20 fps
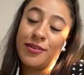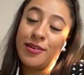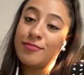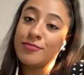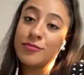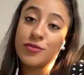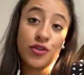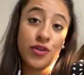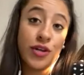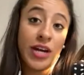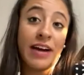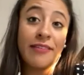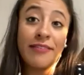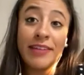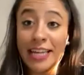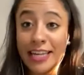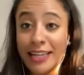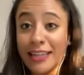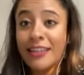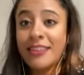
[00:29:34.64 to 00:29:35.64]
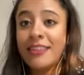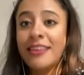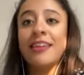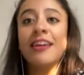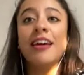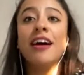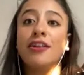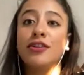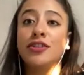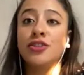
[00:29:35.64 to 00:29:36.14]
do you have anything
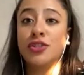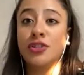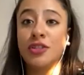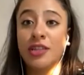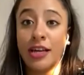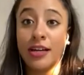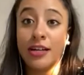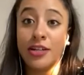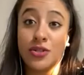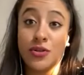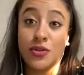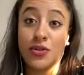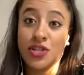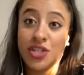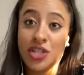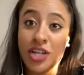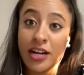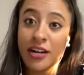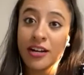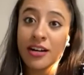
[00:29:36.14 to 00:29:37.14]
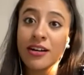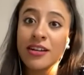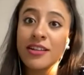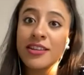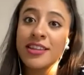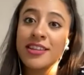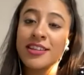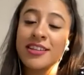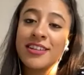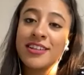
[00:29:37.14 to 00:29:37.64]
else you'd like to share,
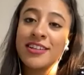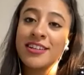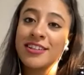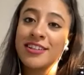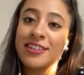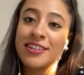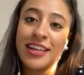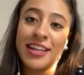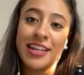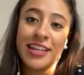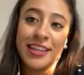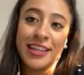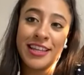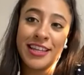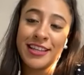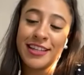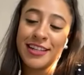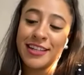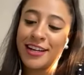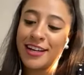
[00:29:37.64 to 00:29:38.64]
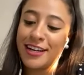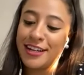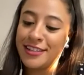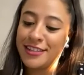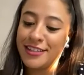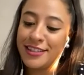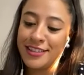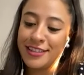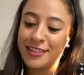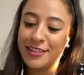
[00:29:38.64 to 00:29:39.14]
anything
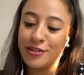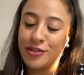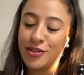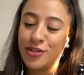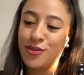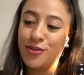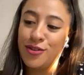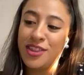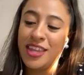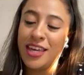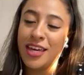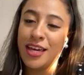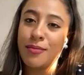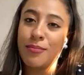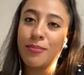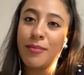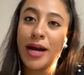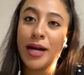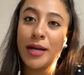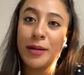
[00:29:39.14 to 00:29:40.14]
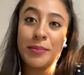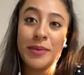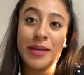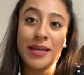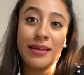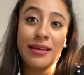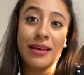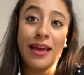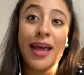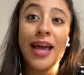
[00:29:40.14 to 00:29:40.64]
that you think might
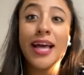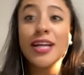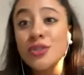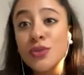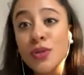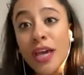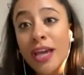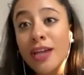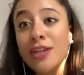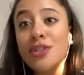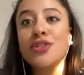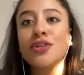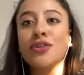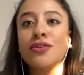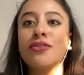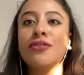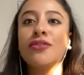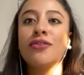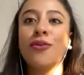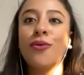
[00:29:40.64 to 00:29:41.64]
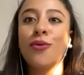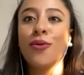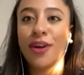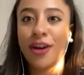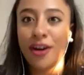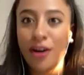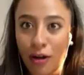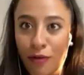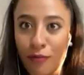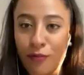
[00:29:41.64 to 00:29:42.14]
be educational or
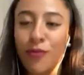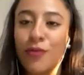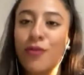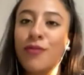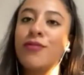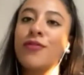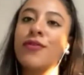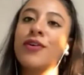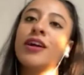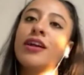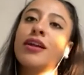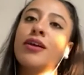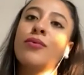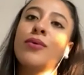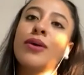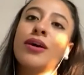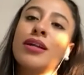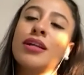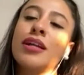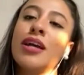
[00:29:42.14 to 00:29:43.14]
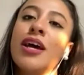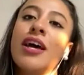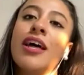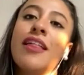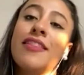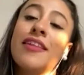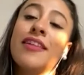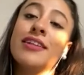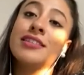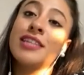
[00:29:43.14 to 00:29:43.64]
helpful for anyone
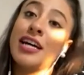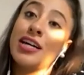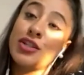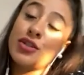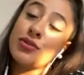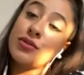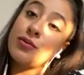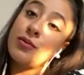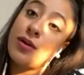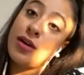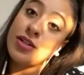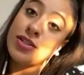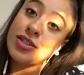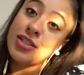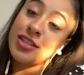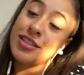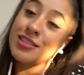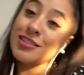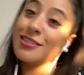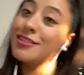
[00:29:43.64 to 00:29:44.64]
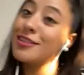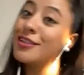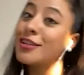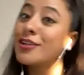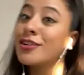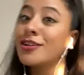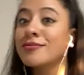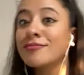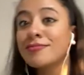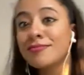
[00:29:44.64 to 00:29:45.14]
that's actually watching us and
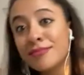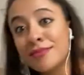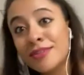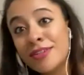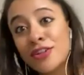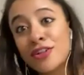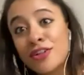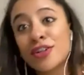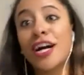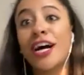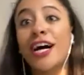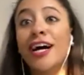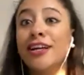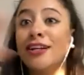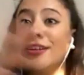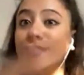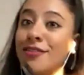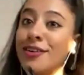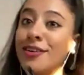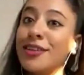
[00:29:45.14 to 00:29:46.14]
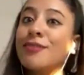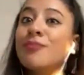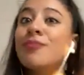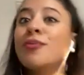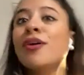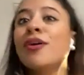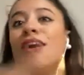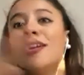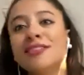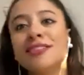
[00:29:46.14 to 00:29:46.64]
they're they're kind of in the
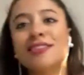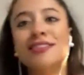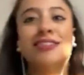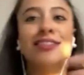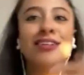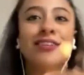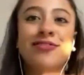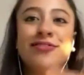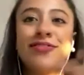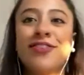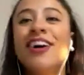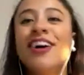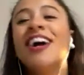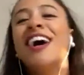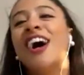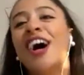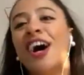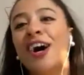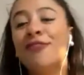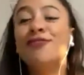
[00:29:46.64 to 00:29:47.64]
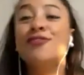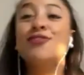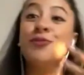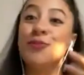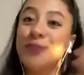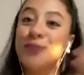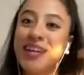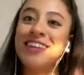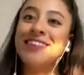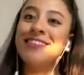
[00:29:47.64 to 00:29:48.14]
process of
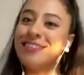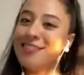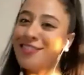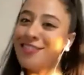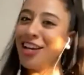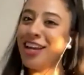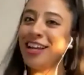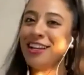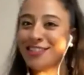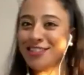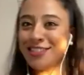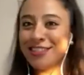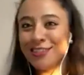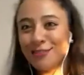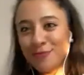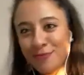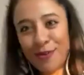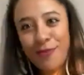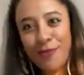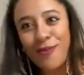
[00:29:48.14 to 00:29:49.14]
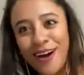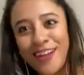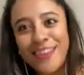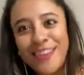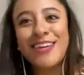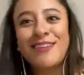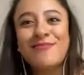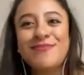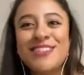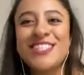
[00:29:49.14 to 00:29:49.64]
doing the changes that we want
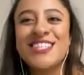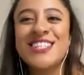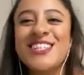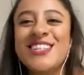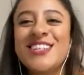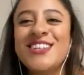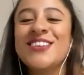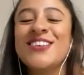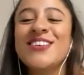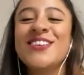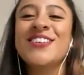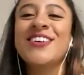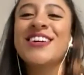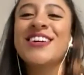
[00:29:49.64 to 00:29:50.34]
them to do.